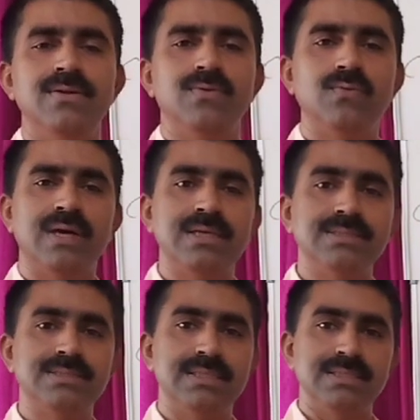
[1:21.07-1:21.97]
what
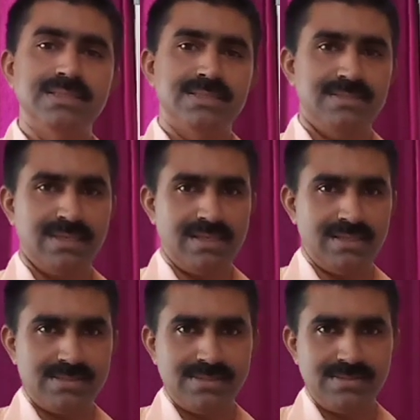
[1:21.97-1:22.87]
is a
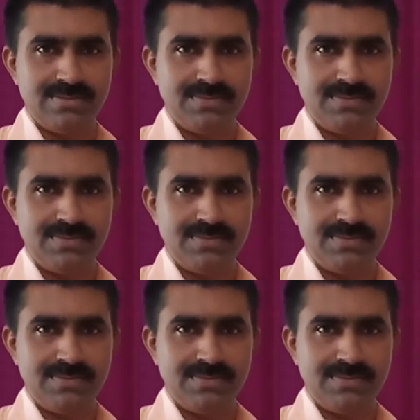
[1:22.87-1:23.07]
sentence.